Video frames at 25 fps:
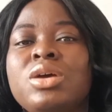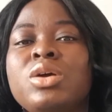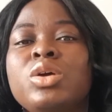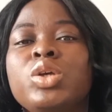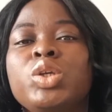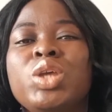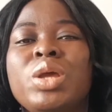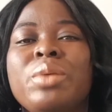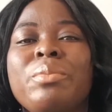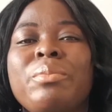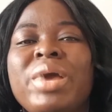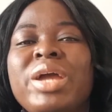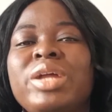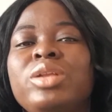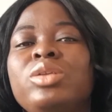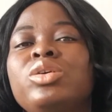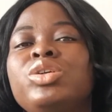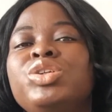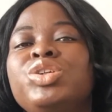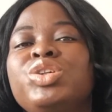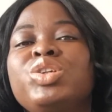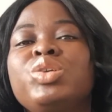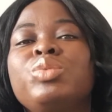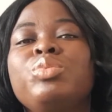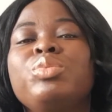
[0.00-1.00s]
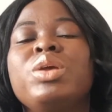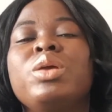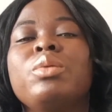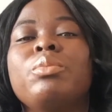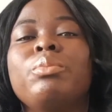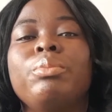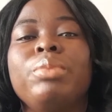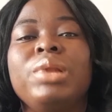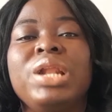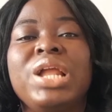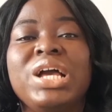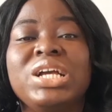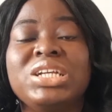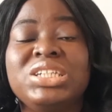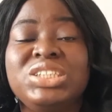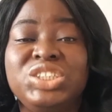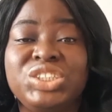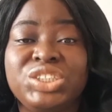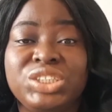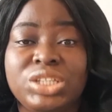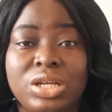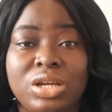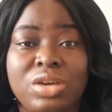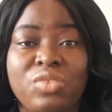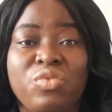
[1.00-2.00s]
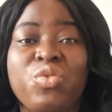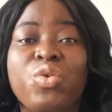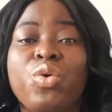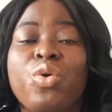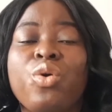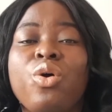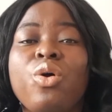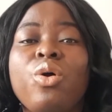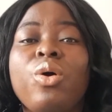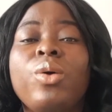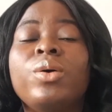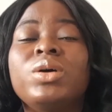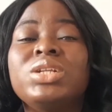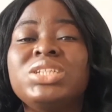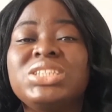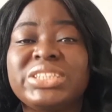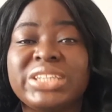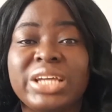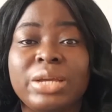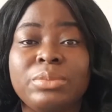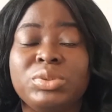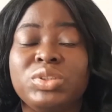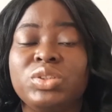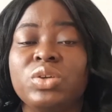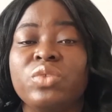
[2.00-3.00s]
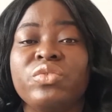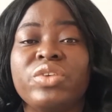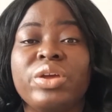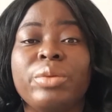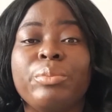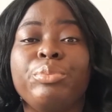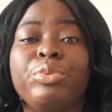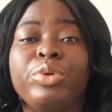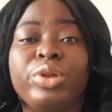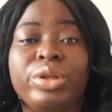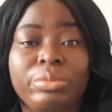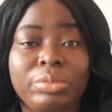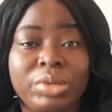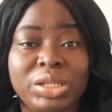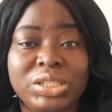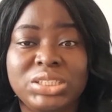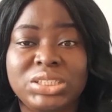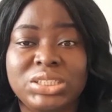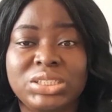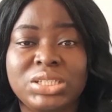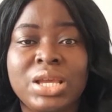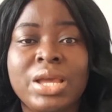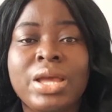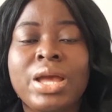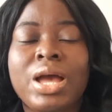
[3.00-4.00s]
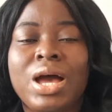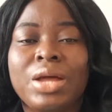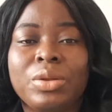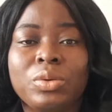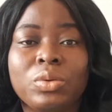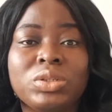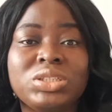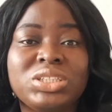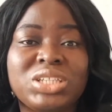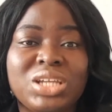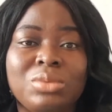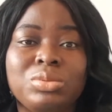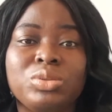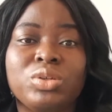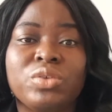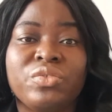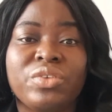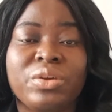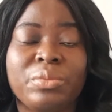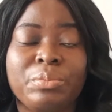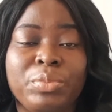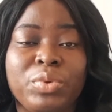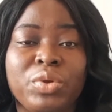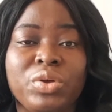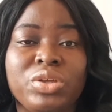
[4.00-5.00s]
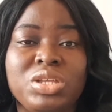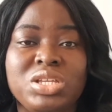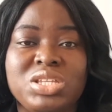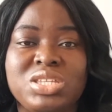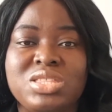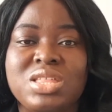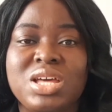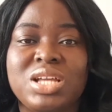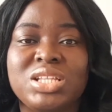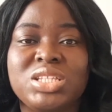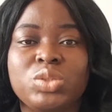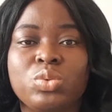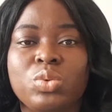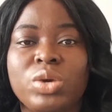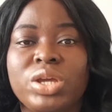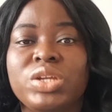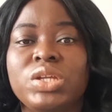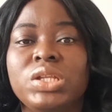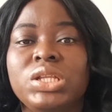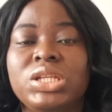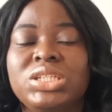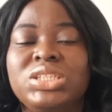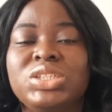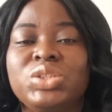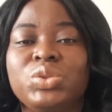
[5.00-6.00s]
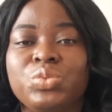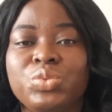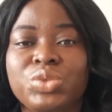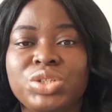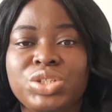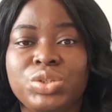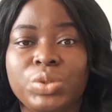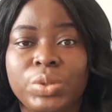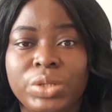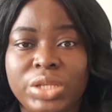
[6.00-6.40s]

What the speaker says: so it might not just be a blank check for all types of employments and all types of employees. That's why you need to read your